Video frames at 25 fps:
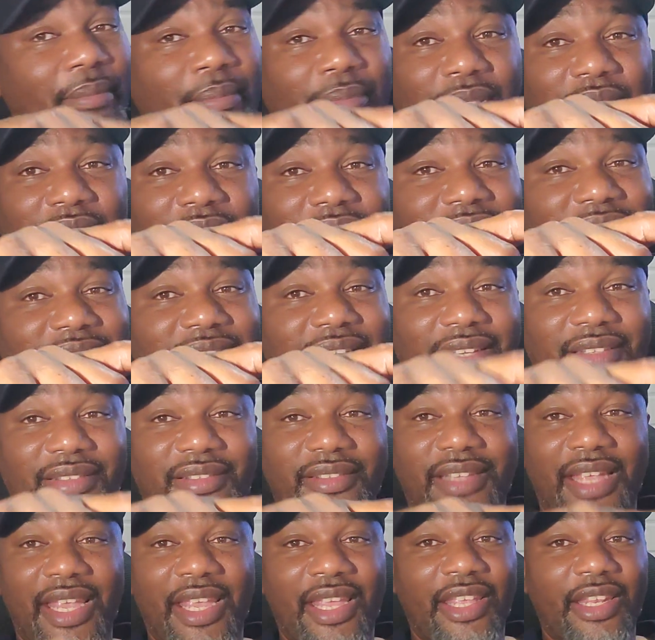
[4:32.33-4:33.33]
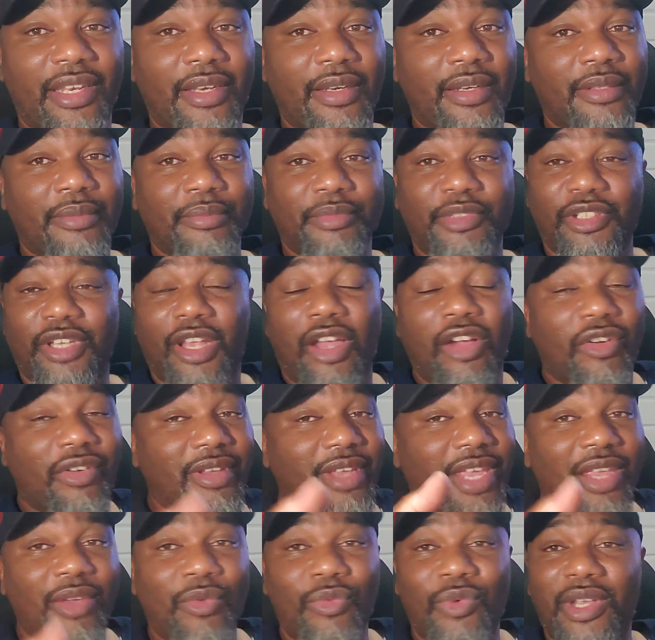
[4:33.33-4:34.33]
But Texas A&M, y'all
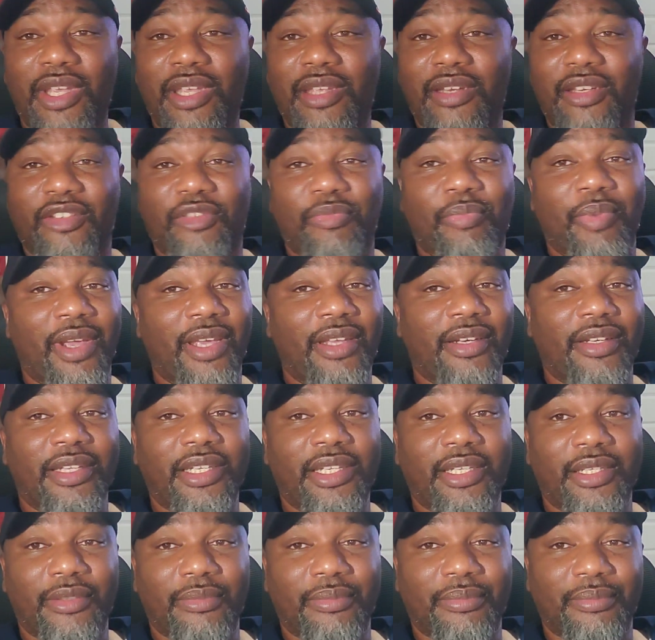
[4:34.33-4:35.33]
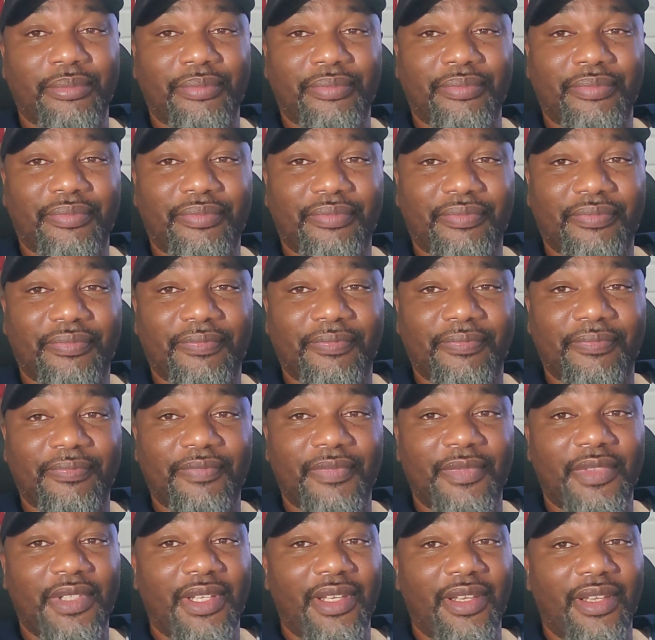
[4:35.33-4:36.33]
can't win in spite of him.
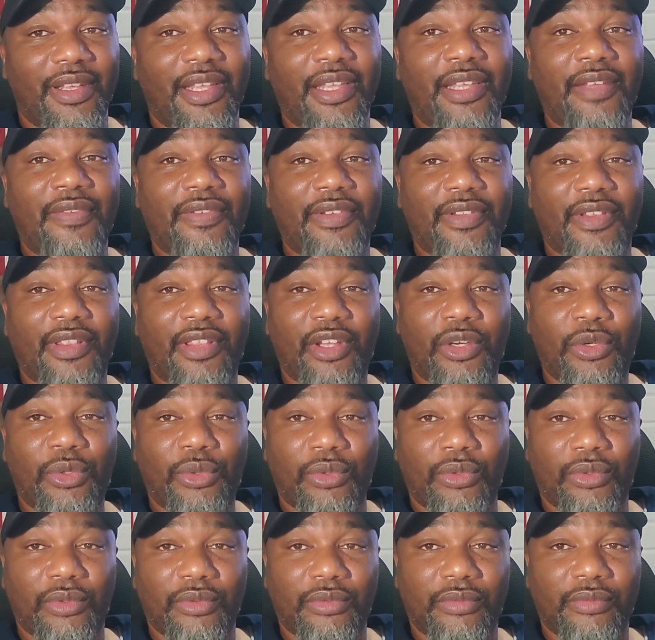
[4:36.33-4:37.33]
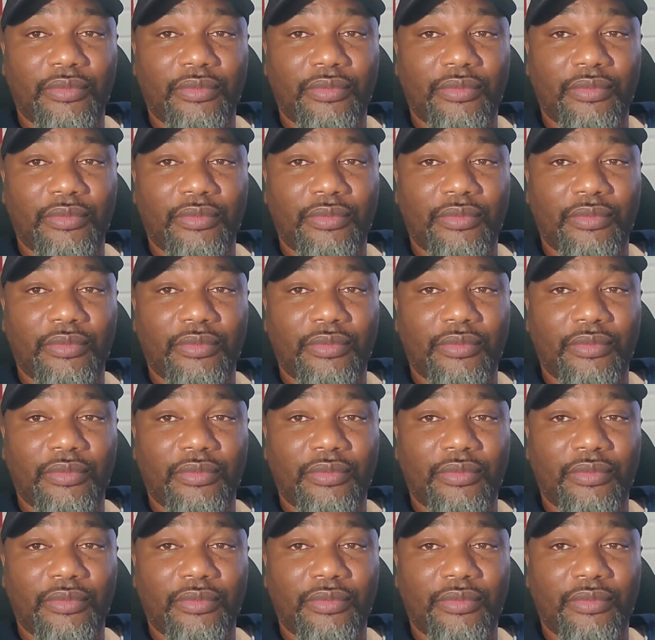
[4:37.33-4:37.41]
Even though